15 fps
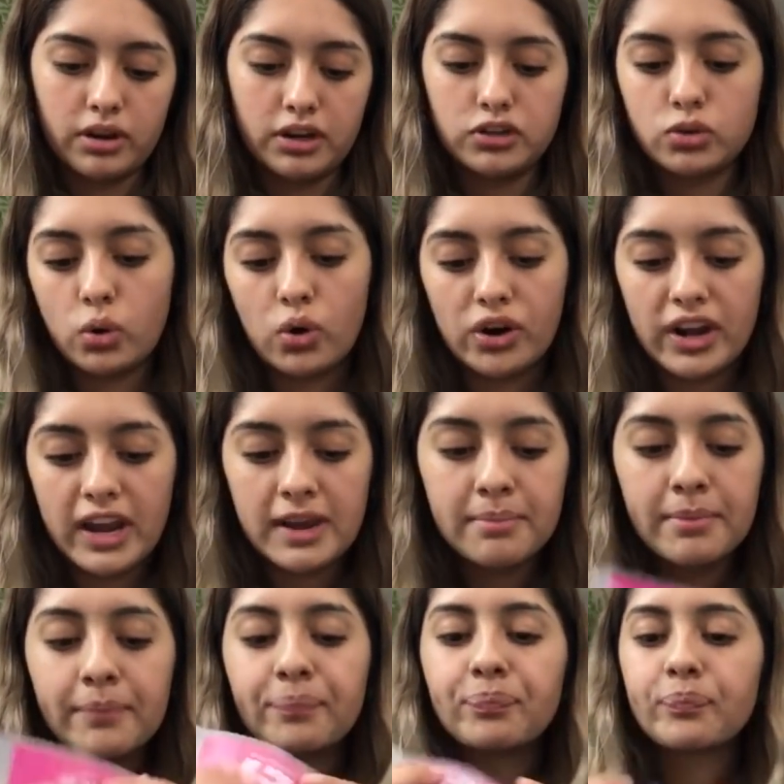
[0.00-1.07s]
and tour name,
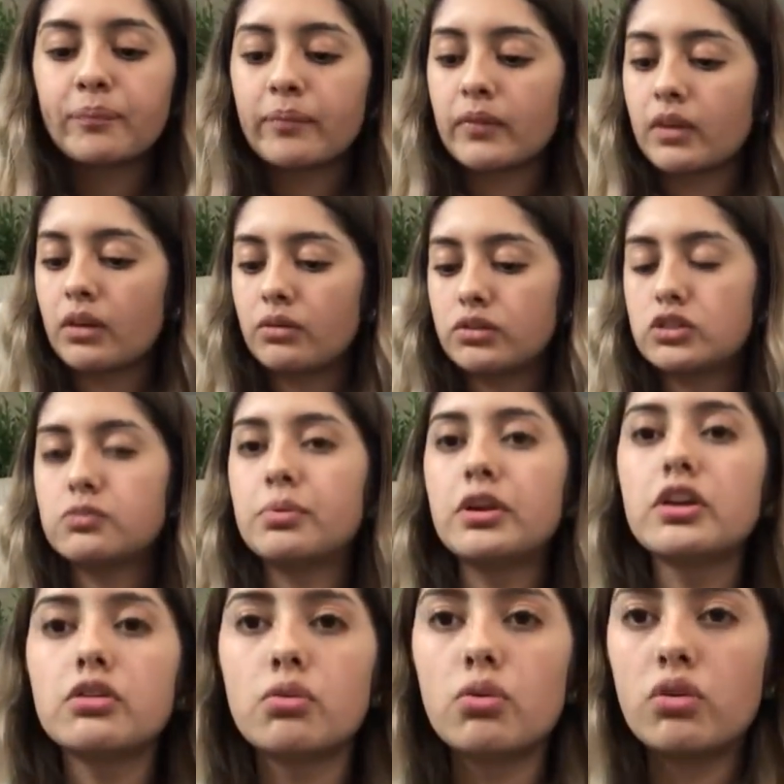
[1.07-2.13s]
which is
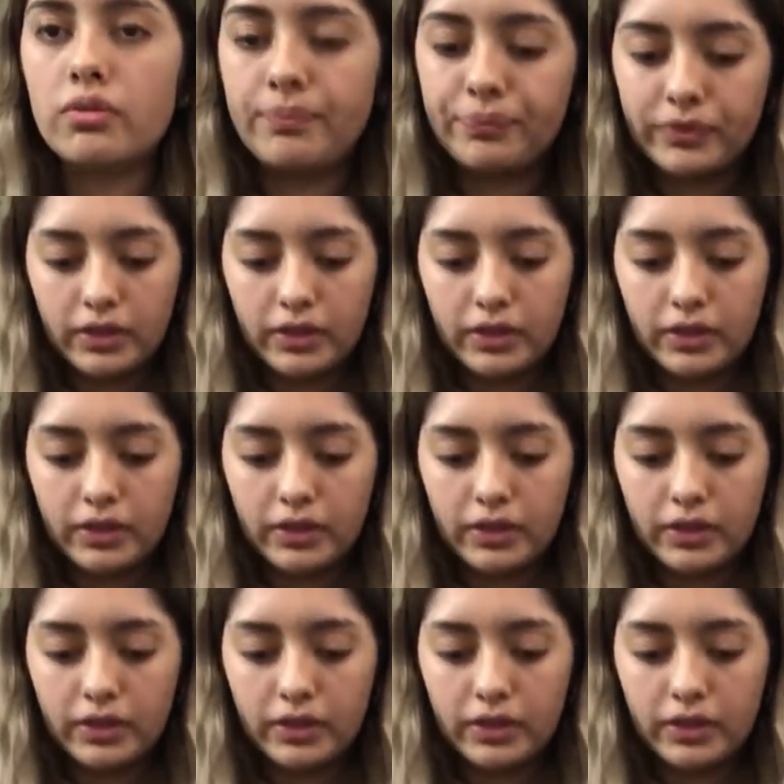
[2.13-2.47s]
pretty cool.